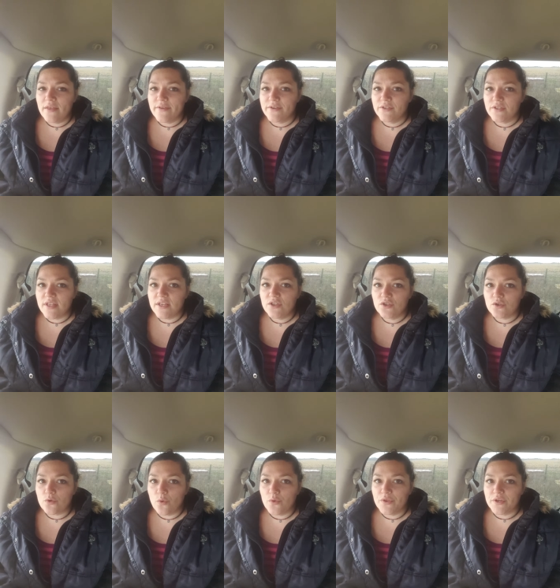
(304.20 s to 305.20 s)
they
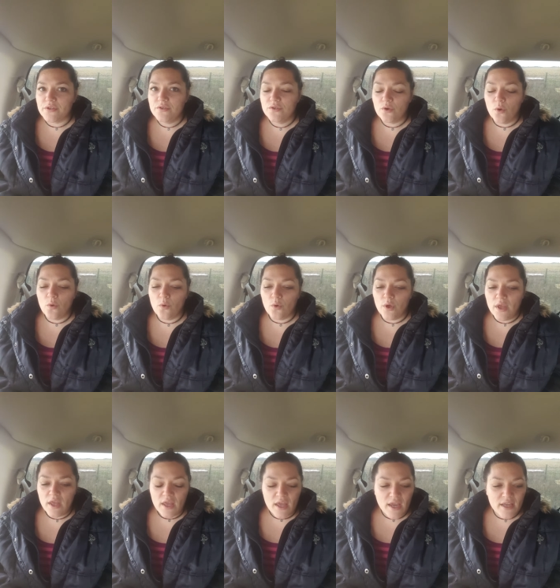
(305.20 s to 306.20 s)
sold their soul
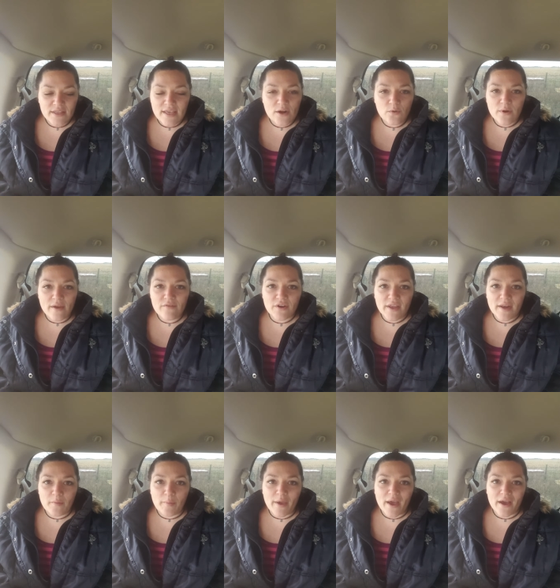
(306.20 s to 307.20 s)
and they don't ever get
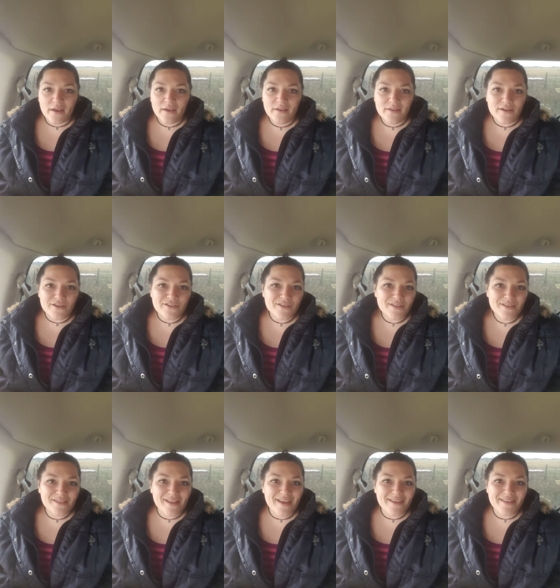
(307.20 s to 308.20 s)
it back. They're
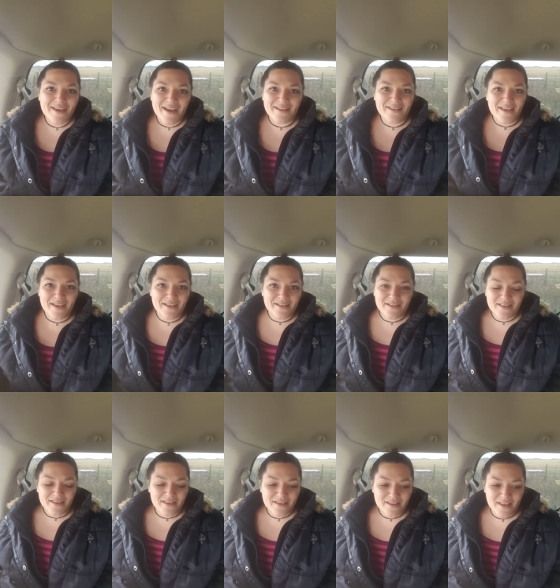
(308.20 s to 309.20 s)
just like that. They
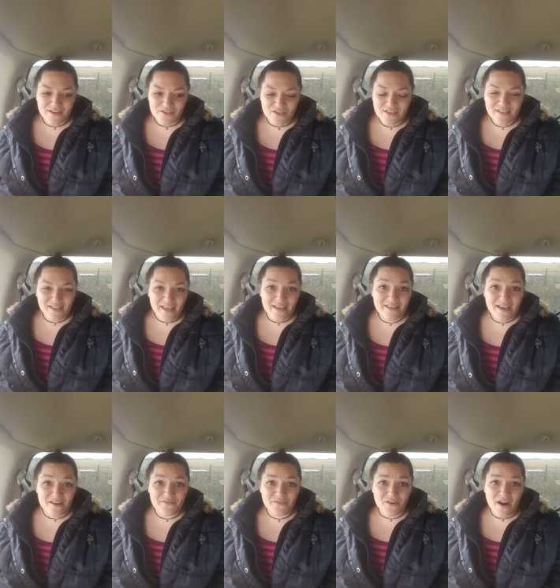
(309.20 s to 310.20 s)
just like
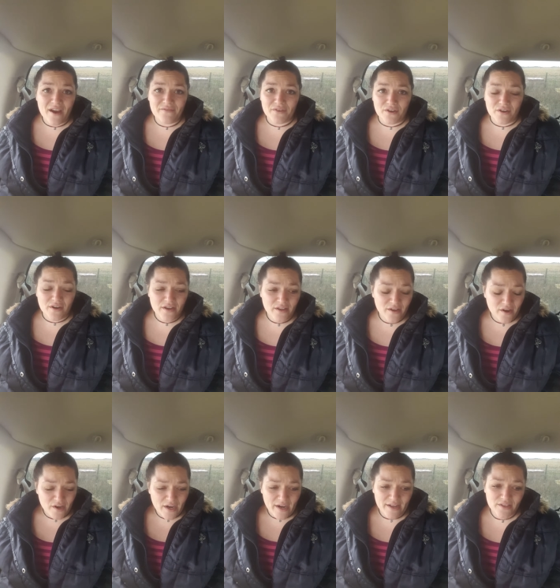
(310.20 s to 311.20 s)
that forever.
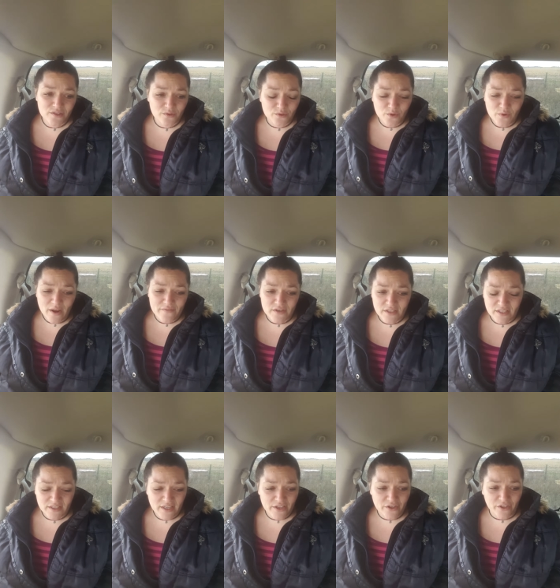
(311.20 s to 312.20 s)
All right. So don't ever
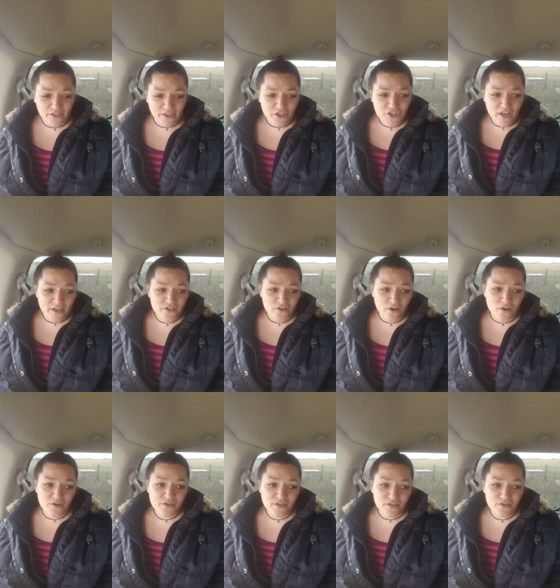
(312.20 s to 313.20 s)
think that you're going to change a
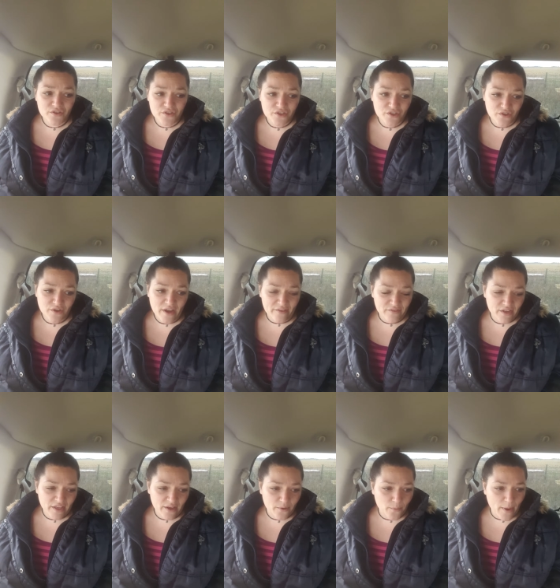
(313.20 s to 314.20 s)
narcissist. Just you have to
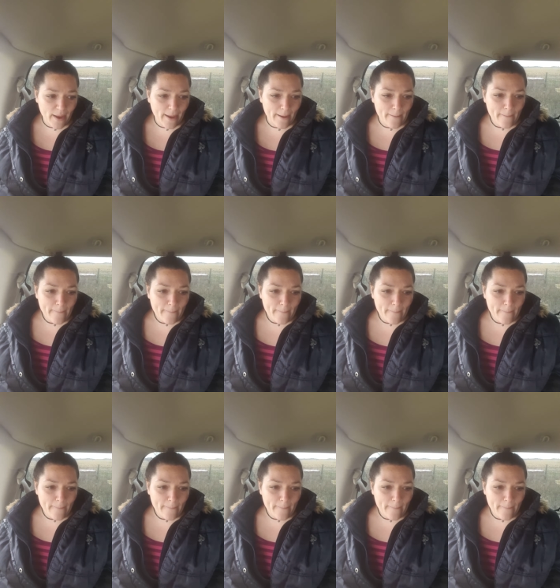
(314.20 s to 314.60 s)
get away.